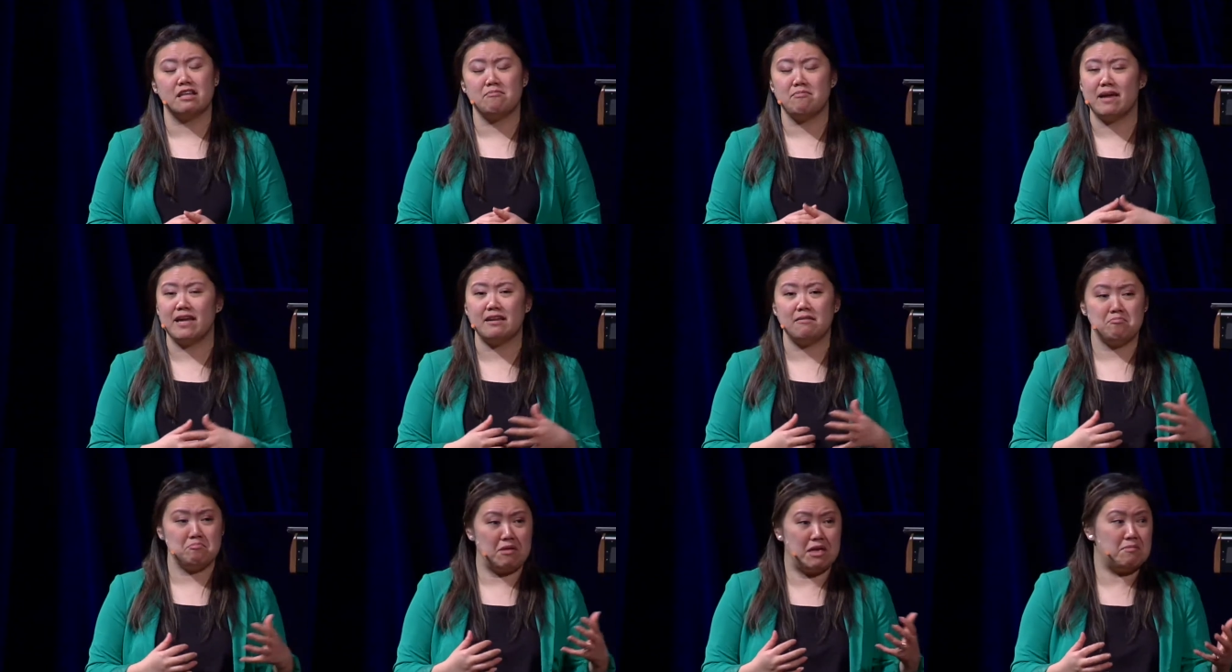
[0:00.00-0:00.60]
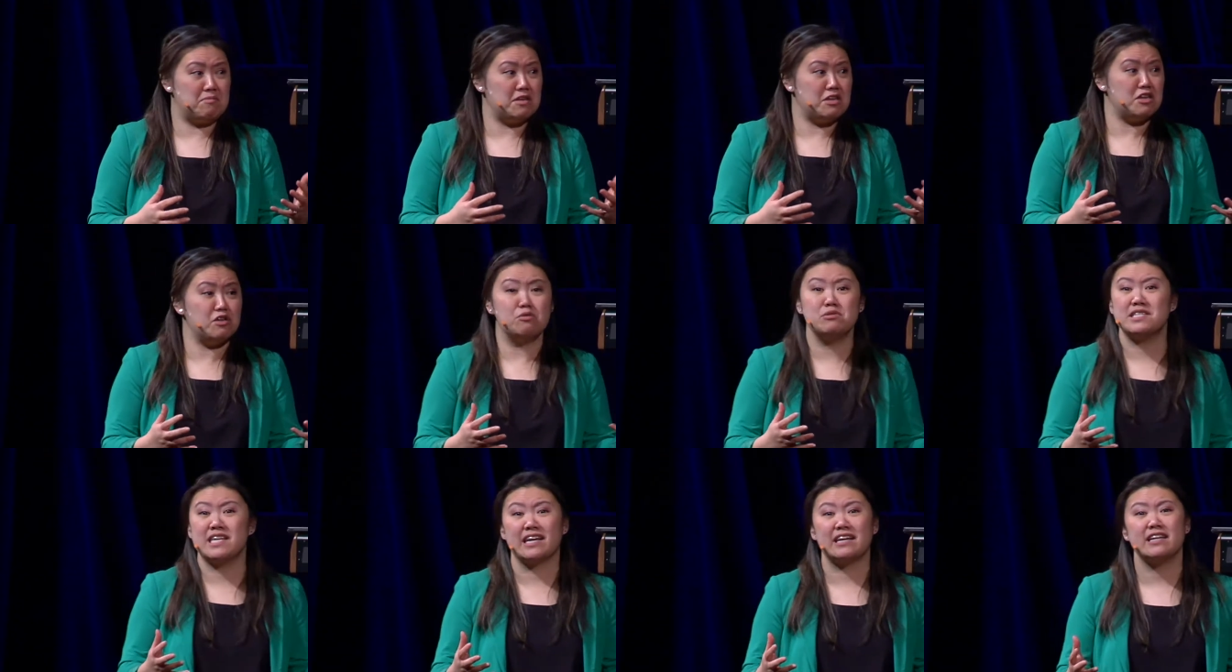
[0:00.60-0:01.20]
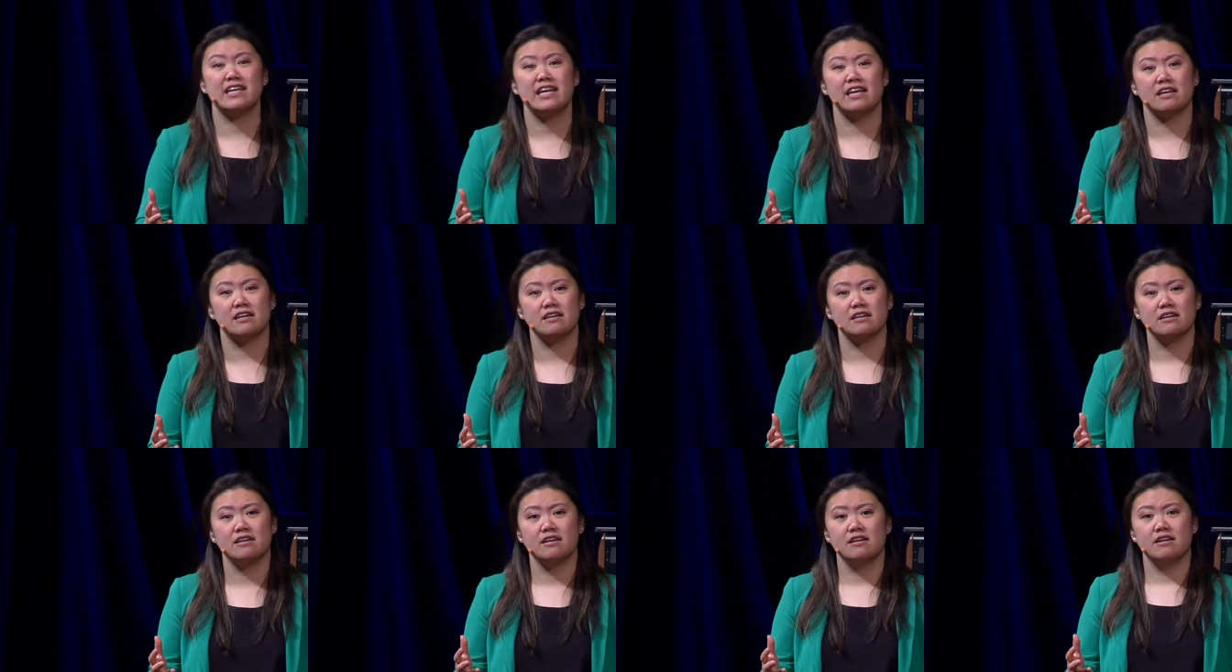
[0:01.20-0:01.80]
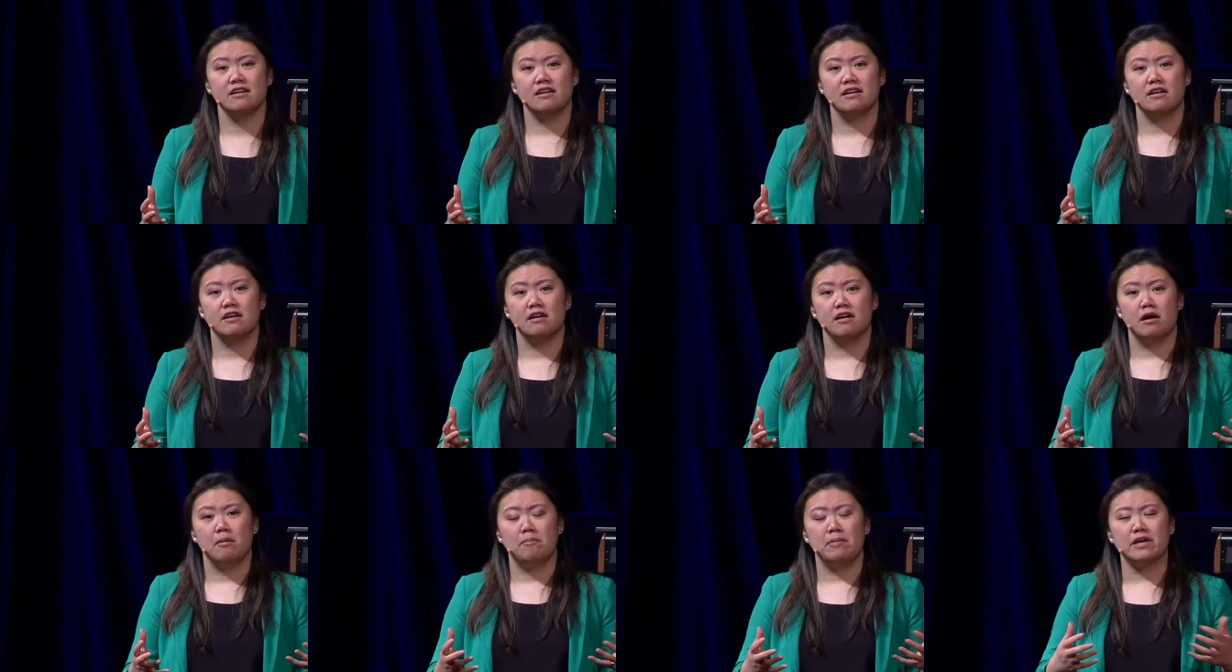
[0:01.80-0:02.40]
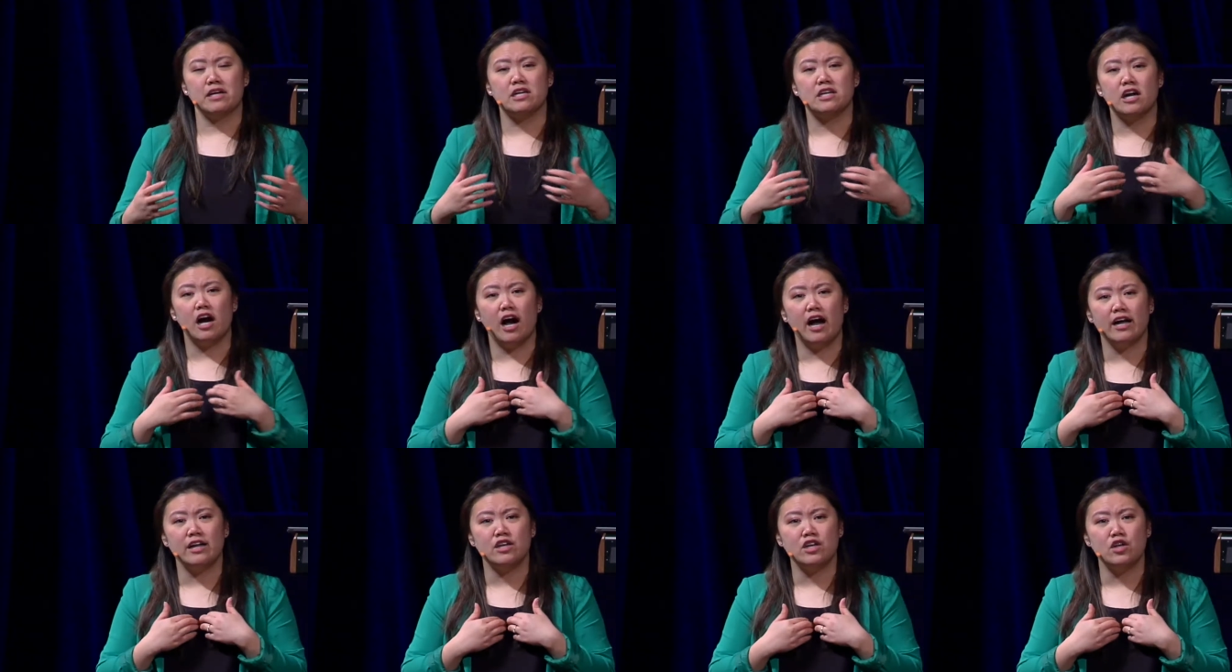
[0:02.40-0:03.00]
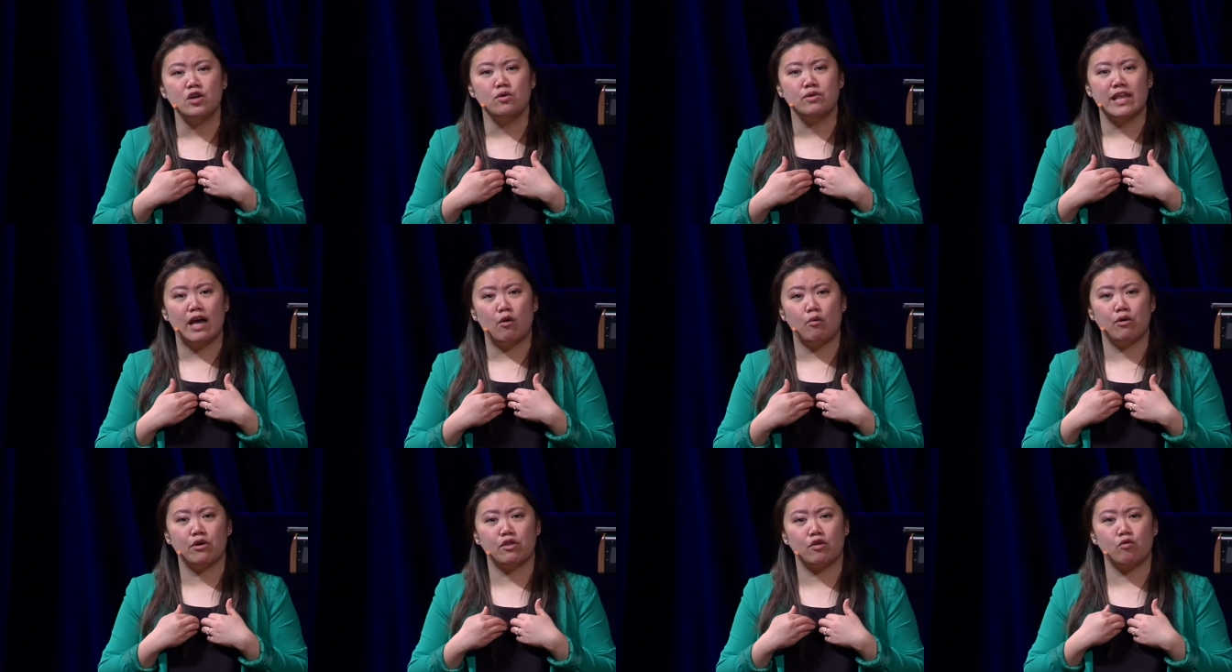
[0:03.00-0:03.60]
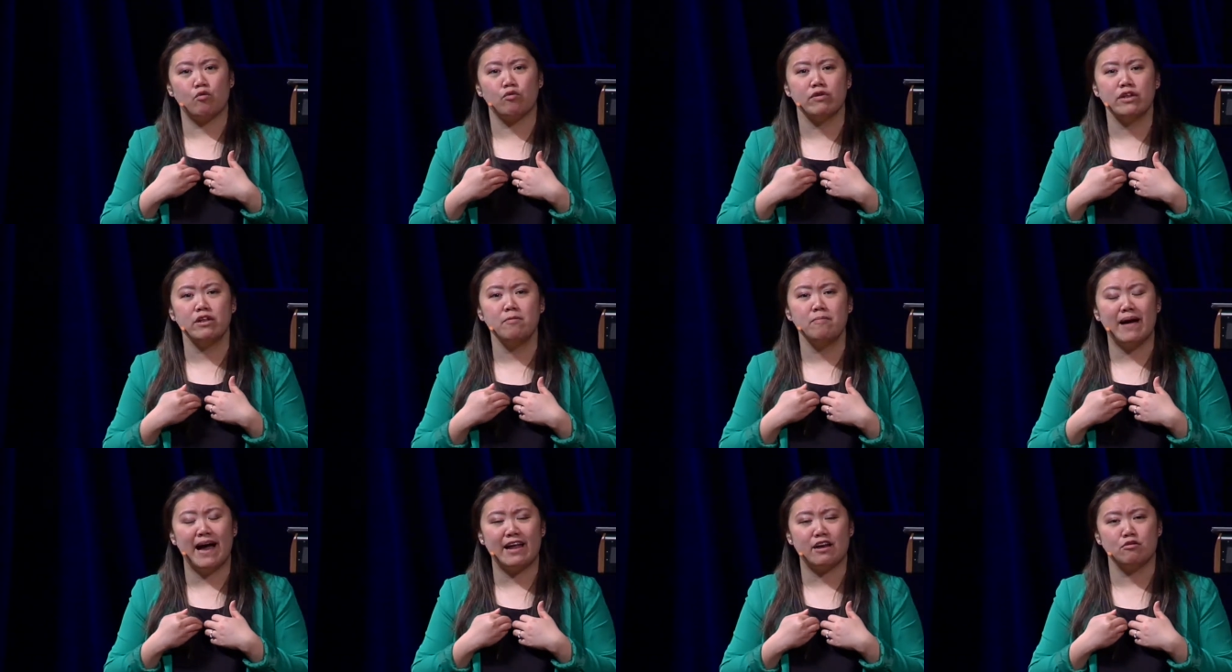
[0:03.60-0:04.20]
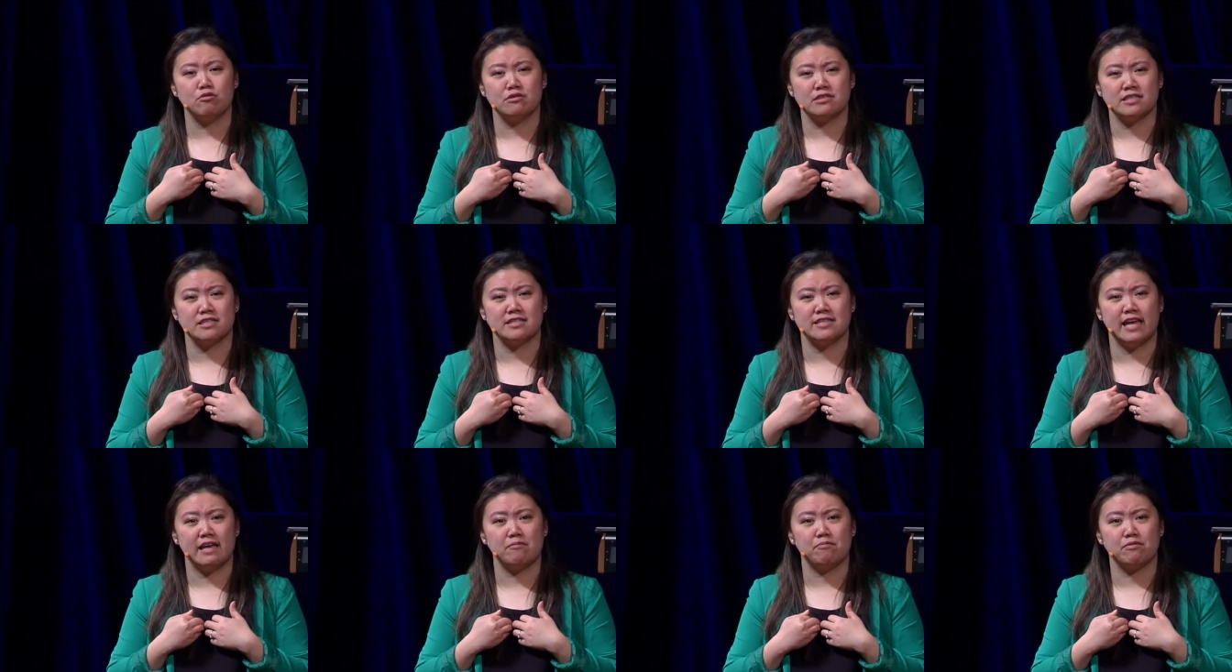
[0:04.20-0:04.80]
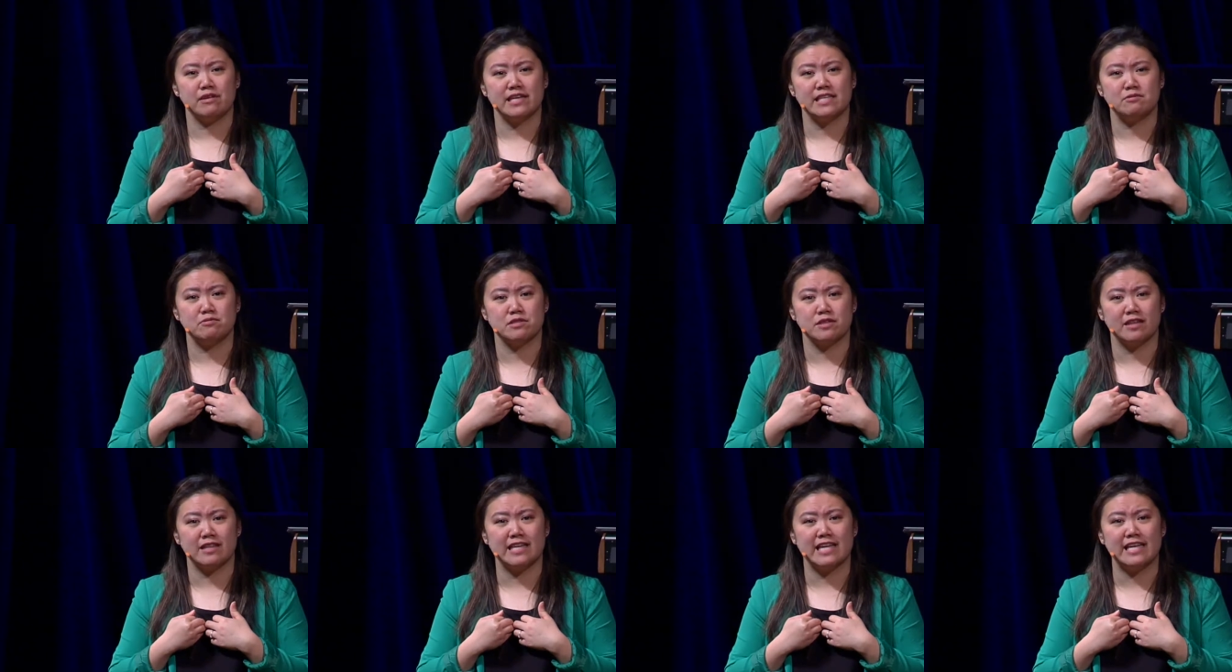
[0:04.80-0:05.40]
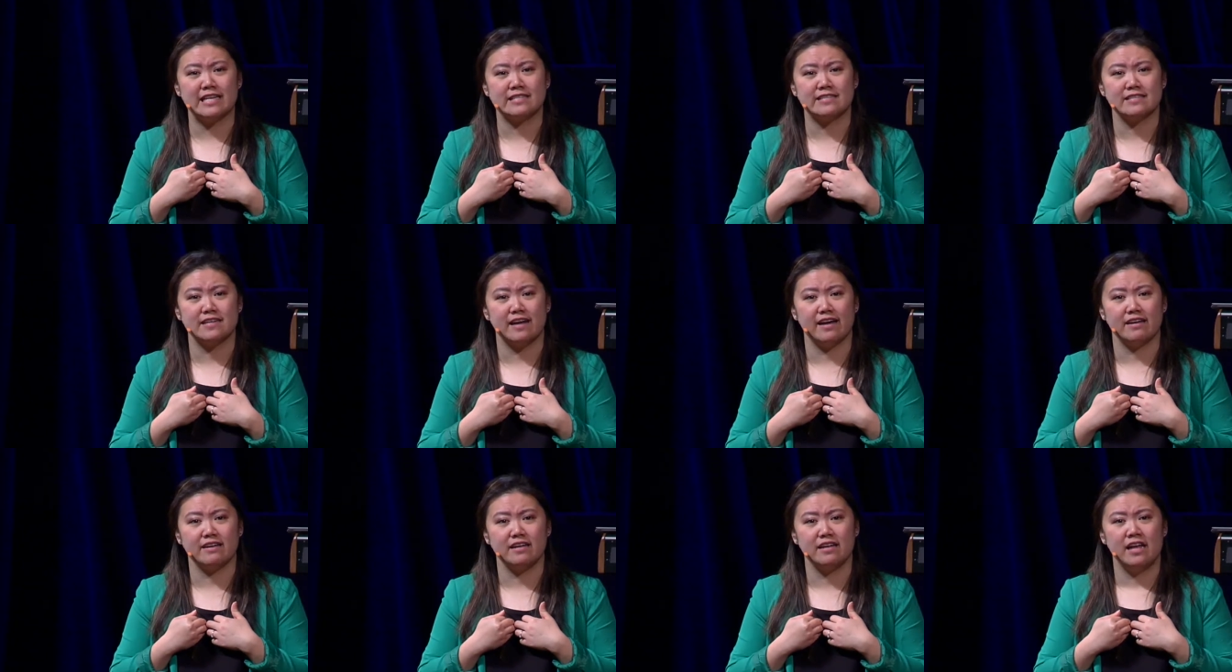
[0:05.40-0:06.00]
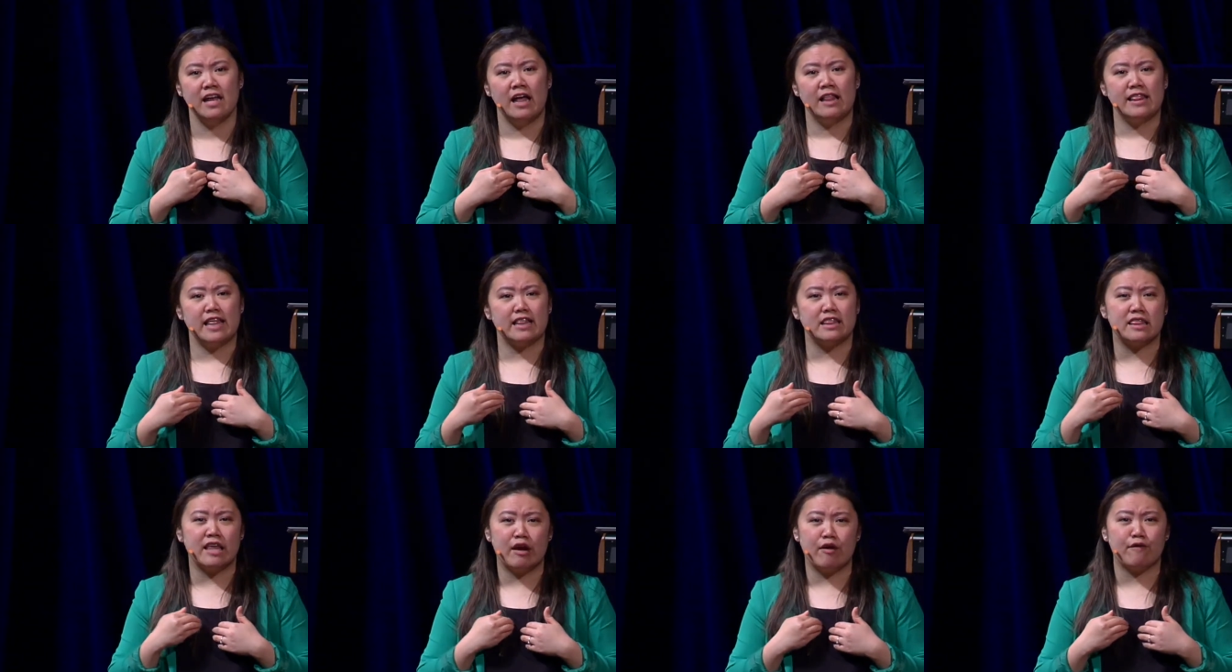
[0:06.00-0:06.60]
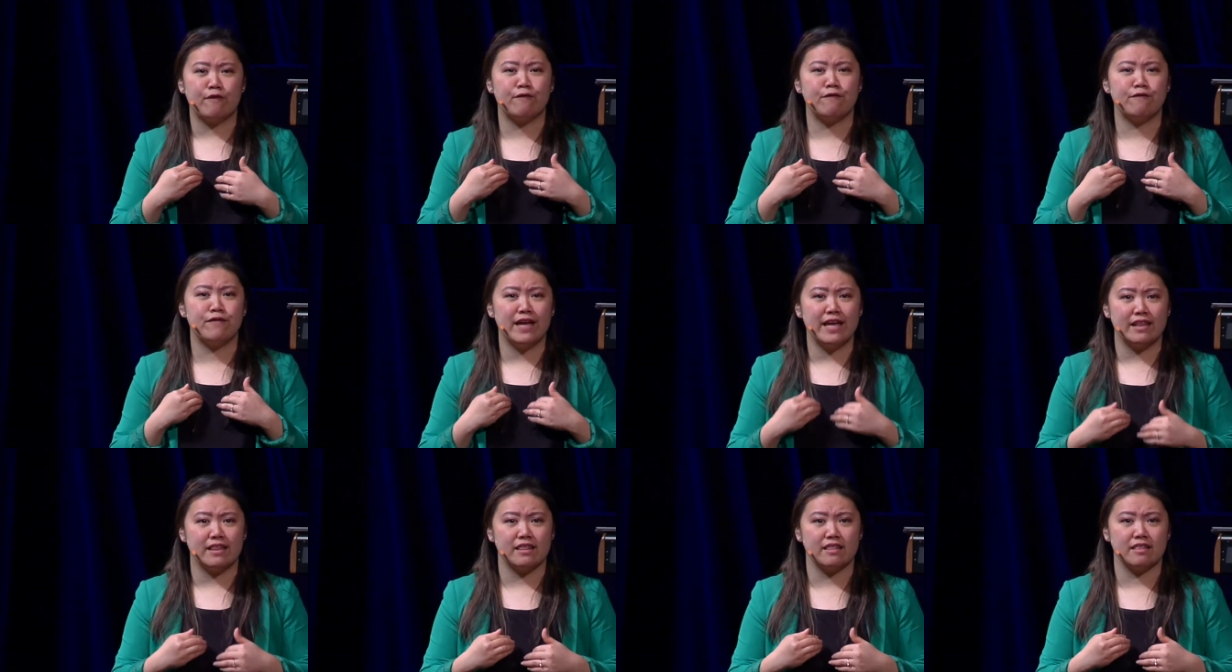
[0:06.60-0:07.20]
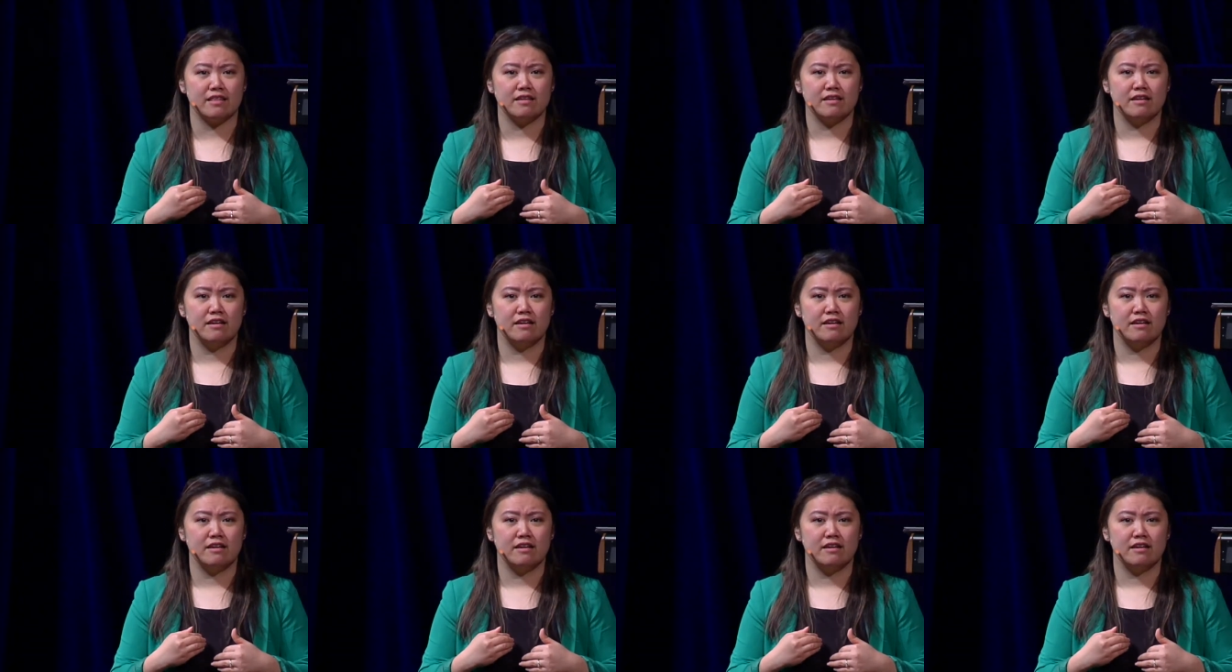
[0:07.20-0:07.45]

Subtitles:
made maybe new technique. But God knew that where the real battle was to take place was on the inside, that their faith,